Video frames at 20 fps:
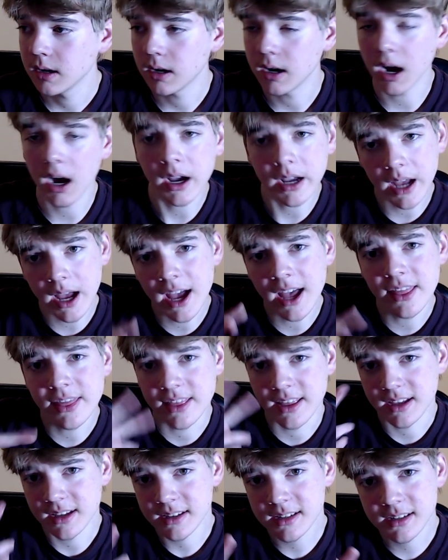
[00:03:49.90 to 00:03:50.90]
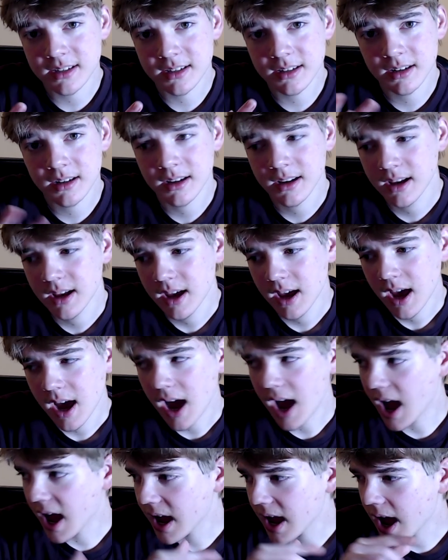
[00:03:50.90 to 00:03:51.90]
I end this,
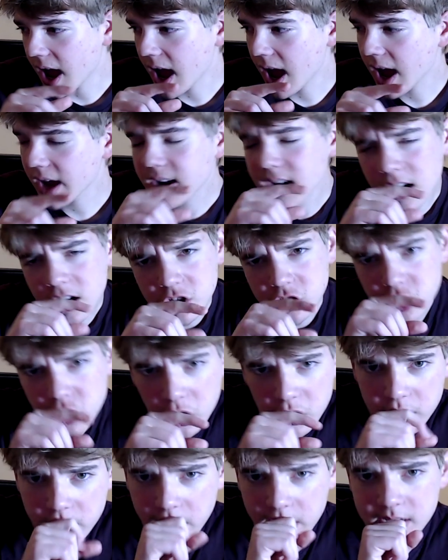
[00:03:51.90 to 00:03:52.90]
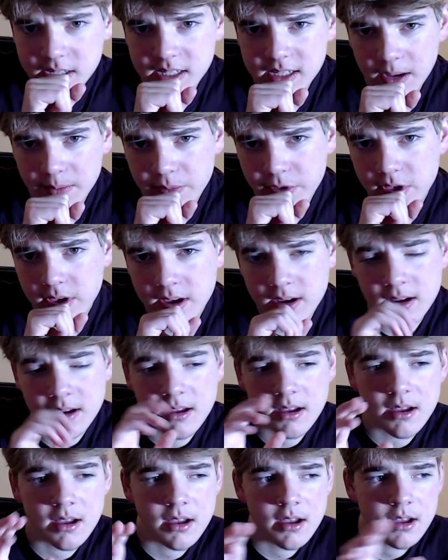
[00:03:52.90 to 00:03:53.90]
I I gotta show you guys
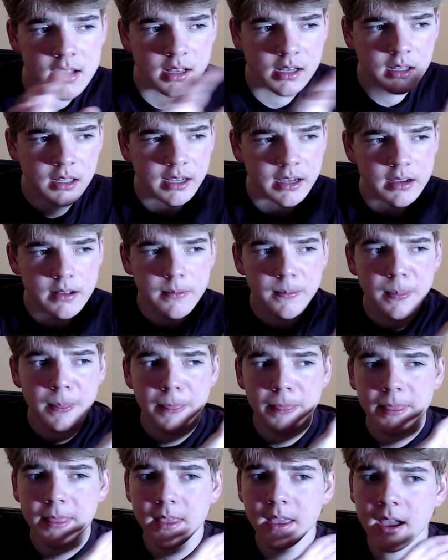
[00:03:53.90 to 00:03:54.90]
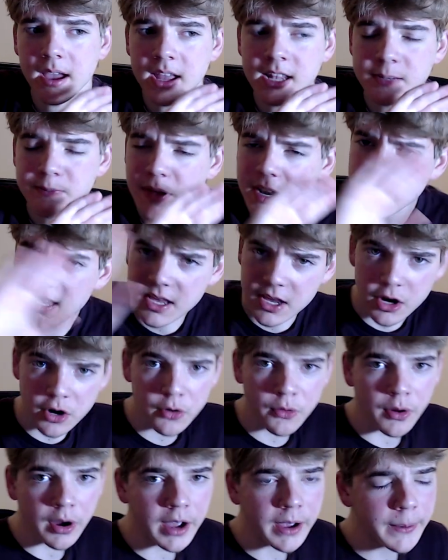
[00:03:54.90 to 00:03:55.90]
something. Like, it's been a year,
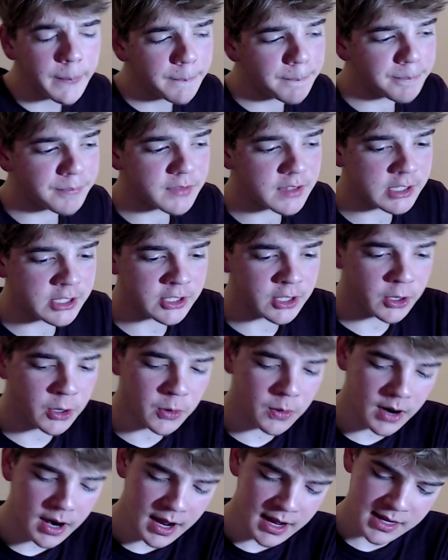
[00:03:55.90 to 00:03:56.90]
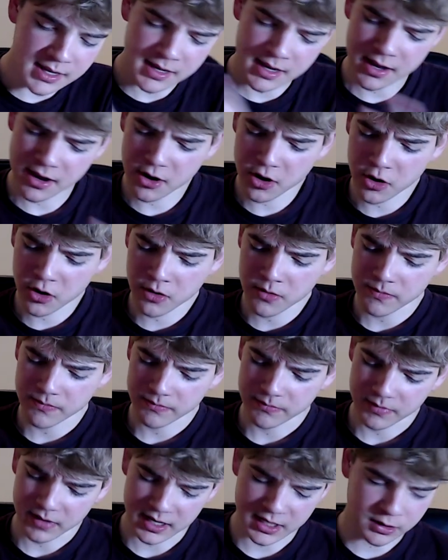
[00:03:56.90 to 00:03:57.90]
right? So a year
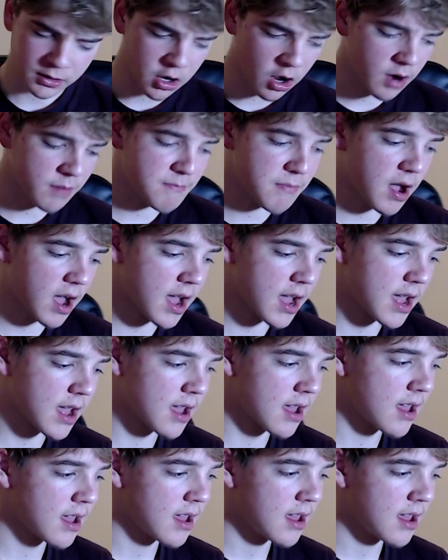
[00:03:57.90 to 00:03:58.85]
has gone by.